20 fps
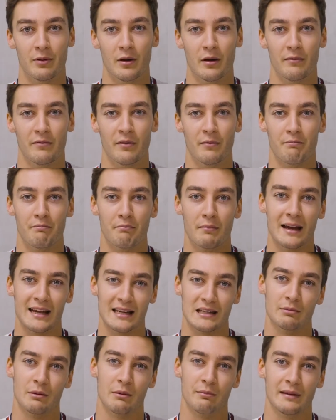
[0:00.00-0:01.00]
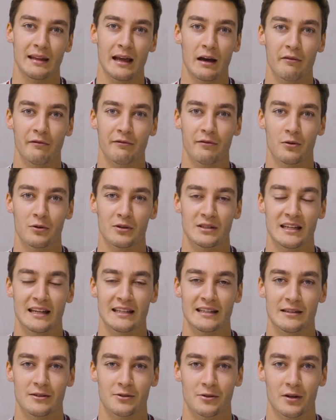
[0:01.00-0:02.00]
put the maximum downforce
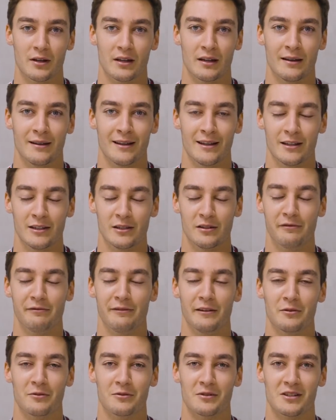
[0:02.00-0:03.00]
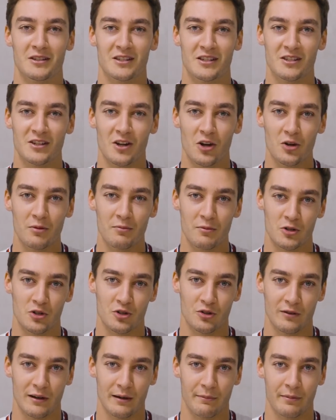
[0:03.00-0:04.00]
settings on, you feel it's so
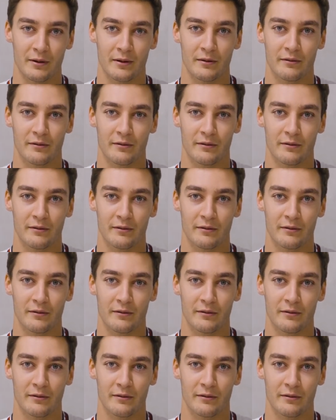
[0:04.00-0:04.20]
much grip